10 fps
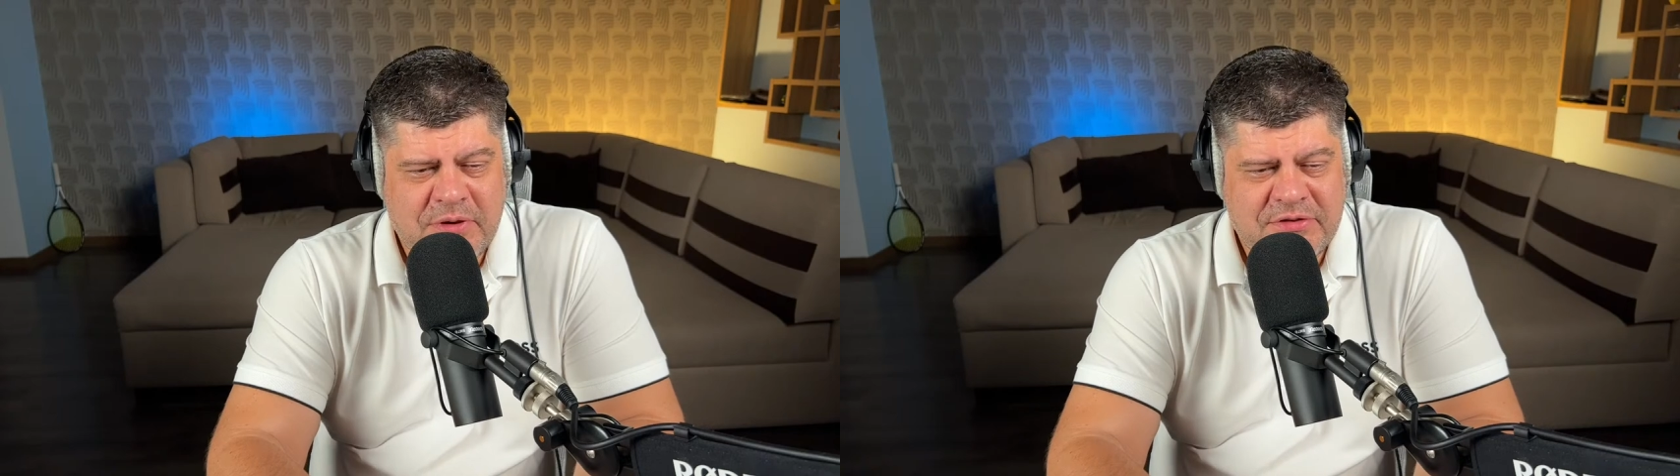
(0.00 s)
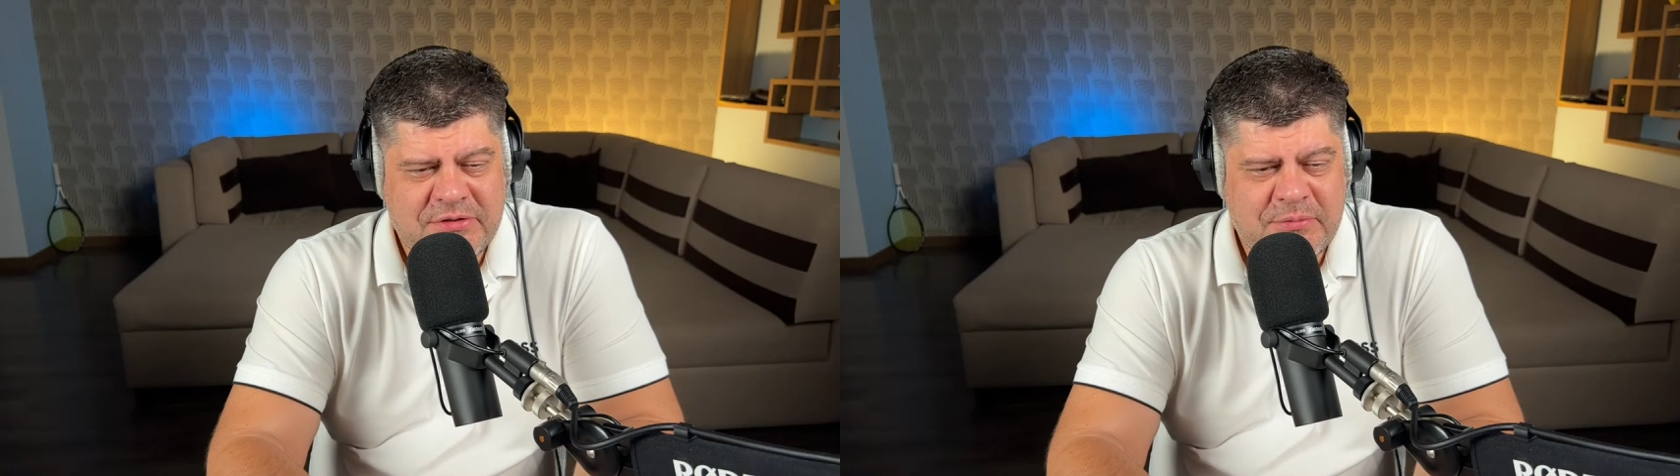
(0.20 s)

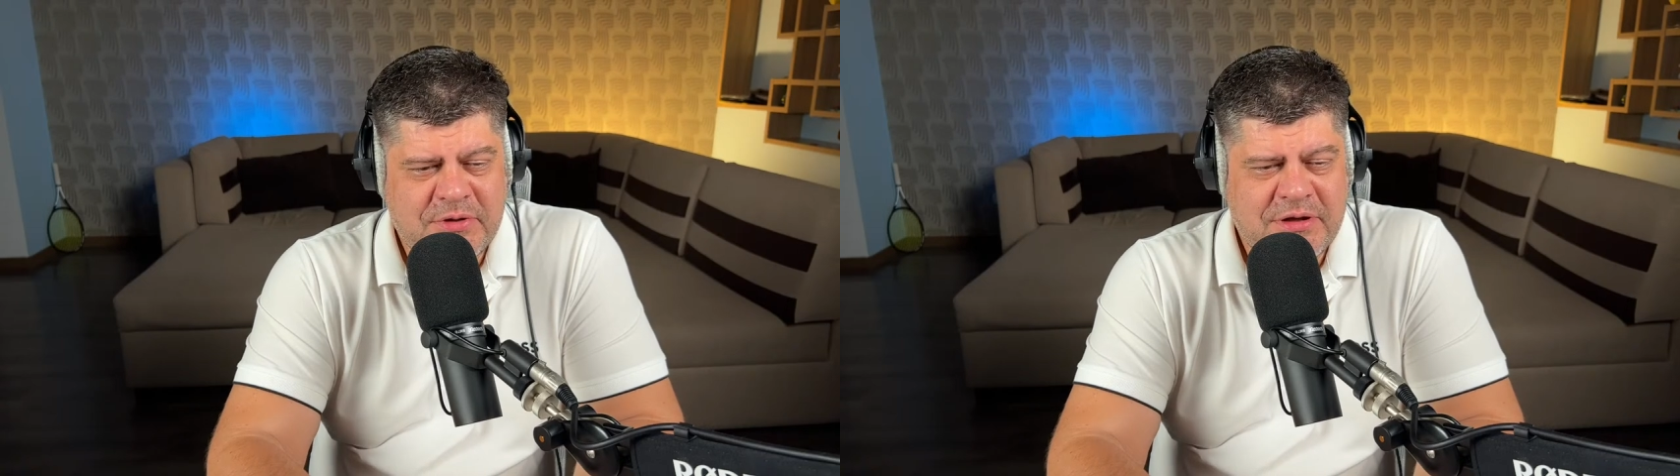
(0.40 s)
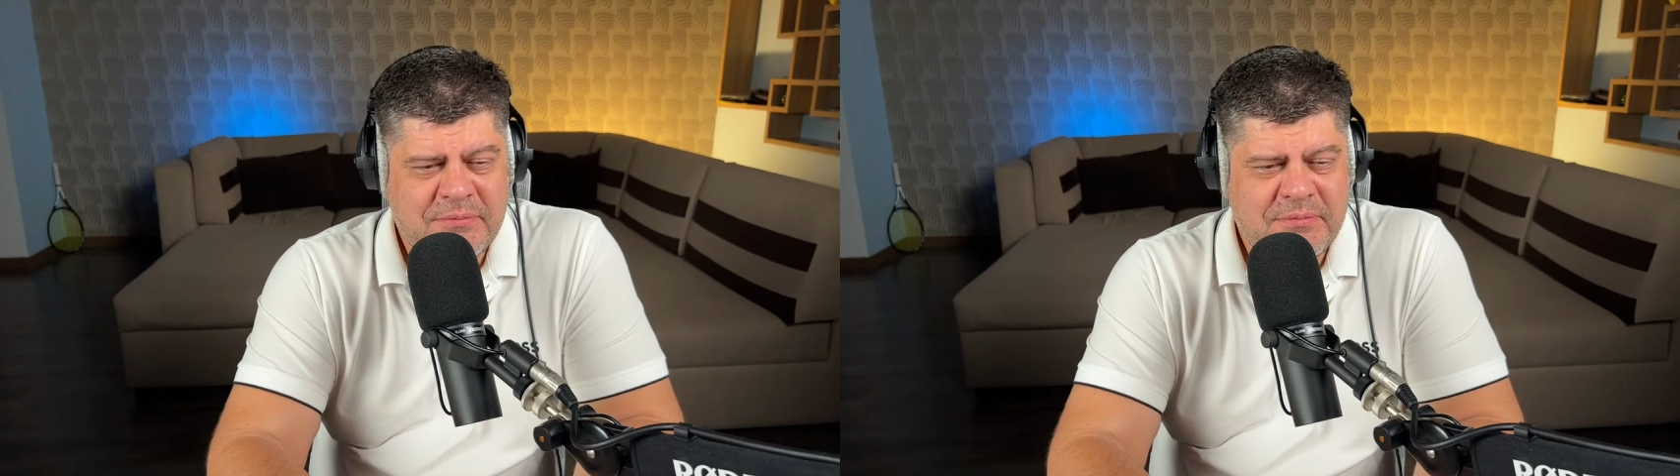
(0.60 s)
quite some
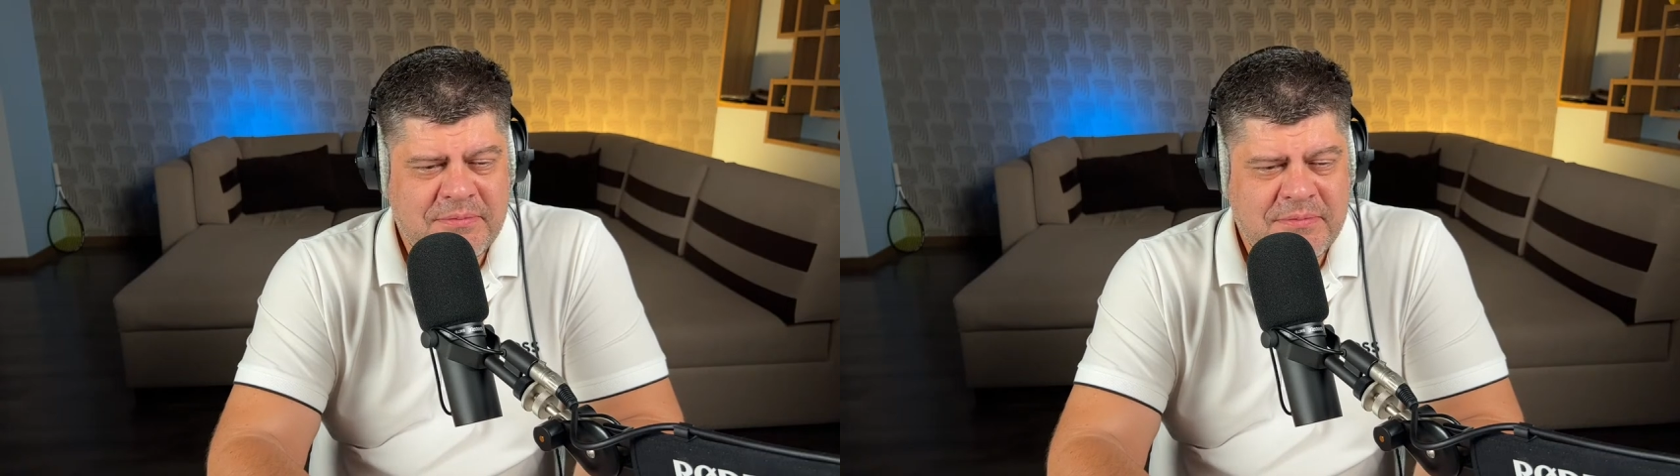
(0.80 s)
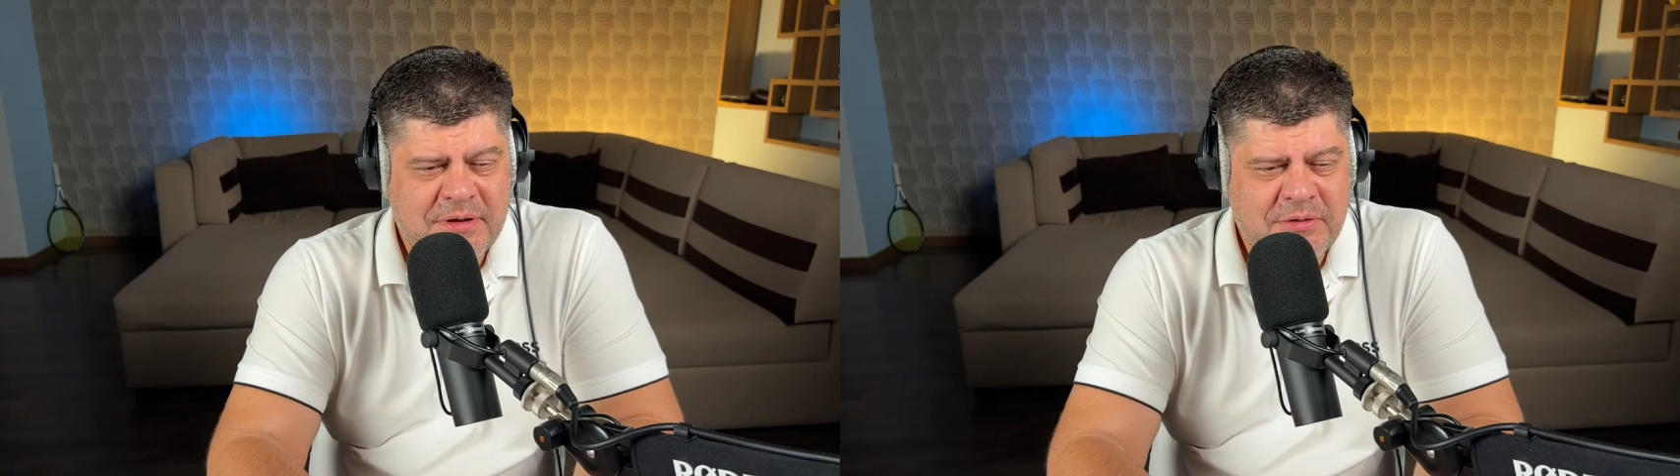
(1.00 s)
time
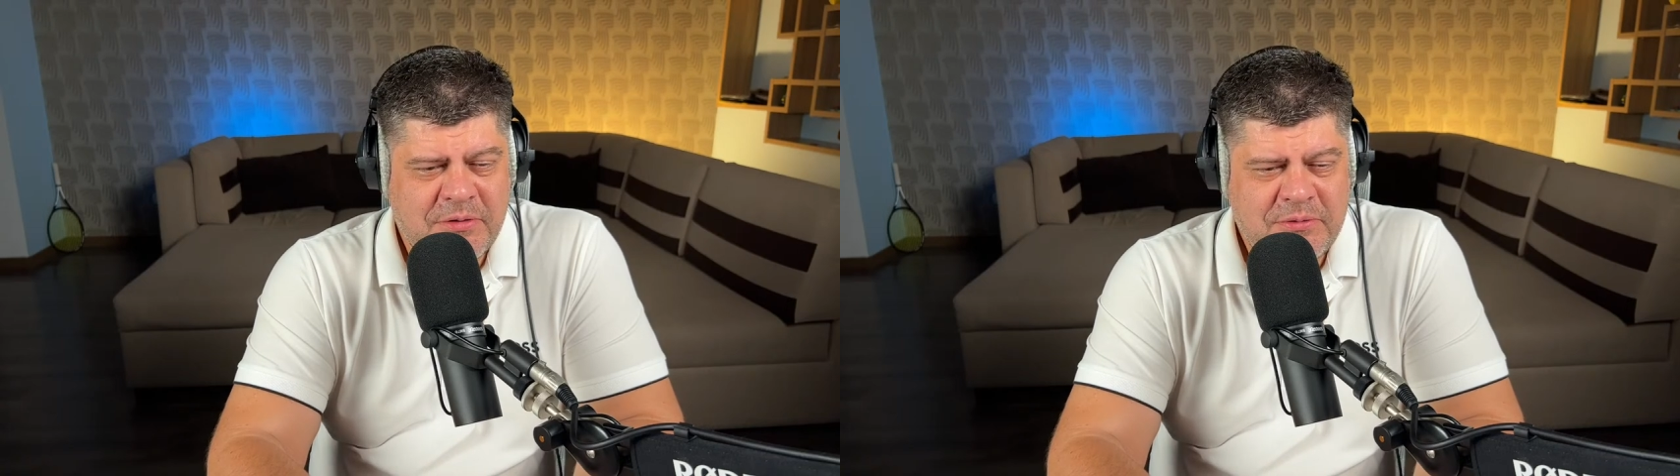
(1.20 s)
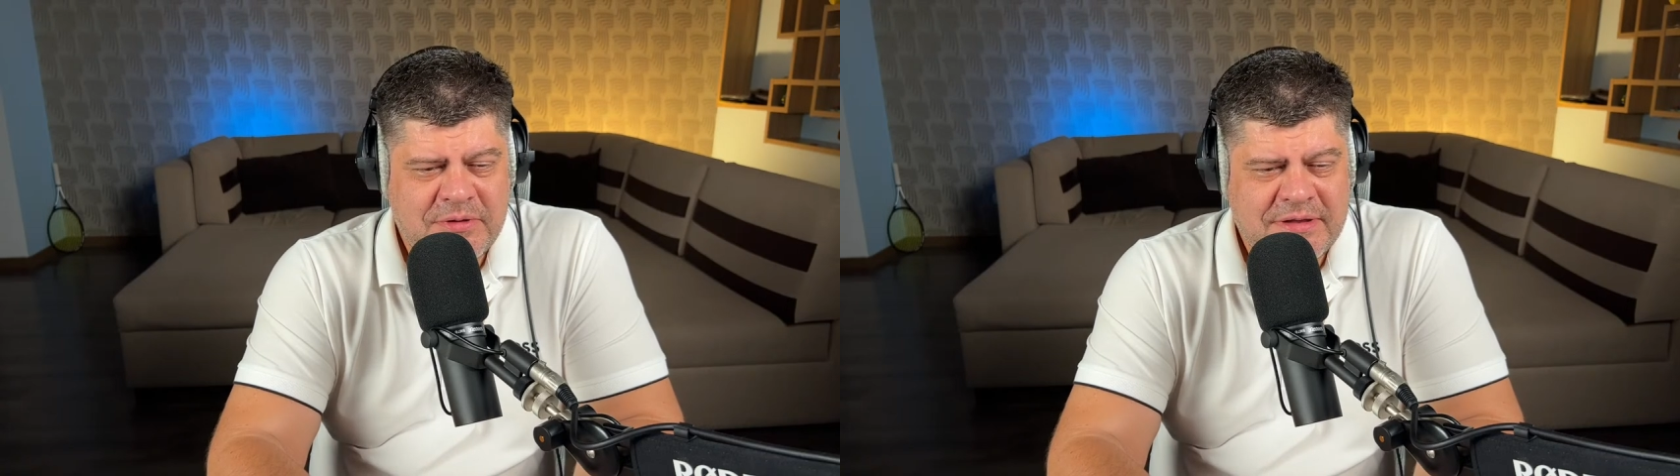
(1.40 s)

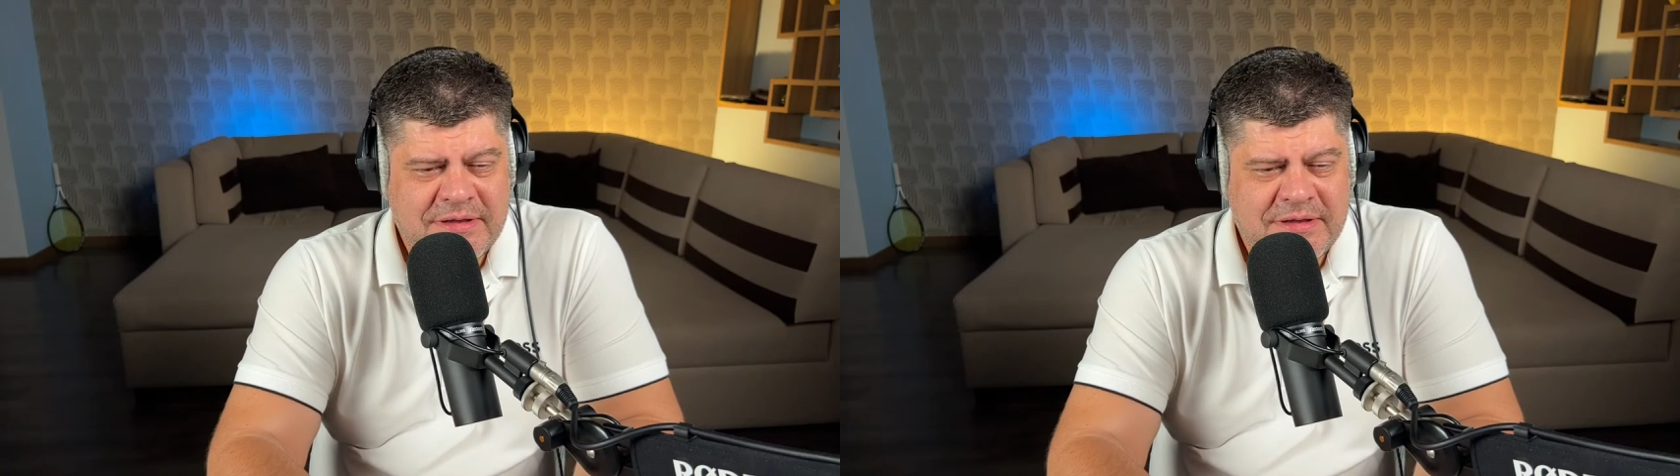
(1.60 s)
ago.